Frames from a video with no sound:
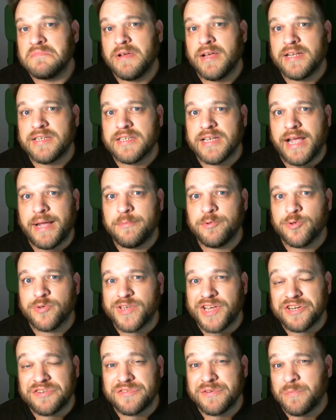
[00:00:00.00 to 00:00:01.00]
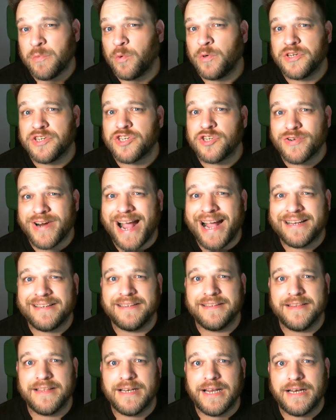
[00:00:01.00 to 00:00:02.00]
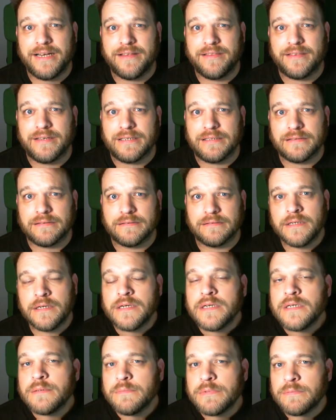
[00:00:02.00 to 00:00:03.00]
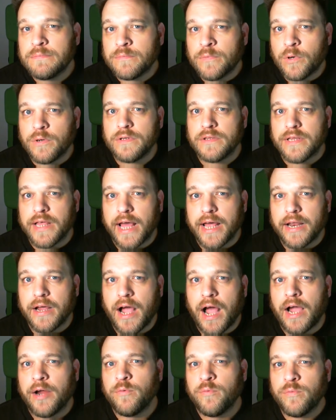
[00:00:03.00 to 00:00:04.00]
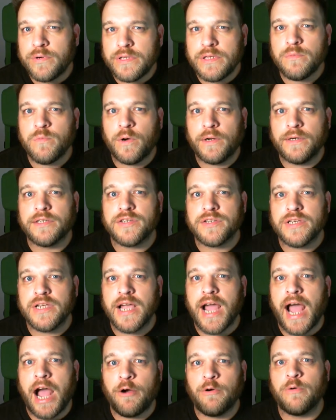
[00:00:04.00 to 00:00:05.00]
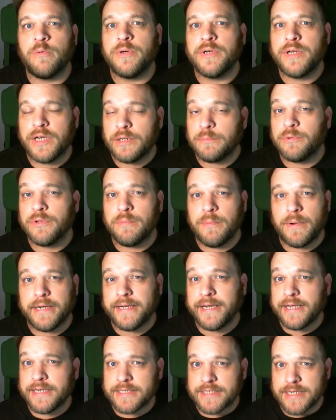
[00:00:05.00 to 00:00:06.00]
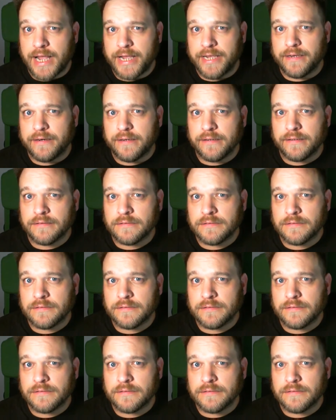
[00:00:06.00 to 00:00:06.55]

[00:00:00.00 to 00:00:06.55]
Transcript: At times it was actually more distracting than anything. But more than that, I really wanted to see how it would help with my anxiety.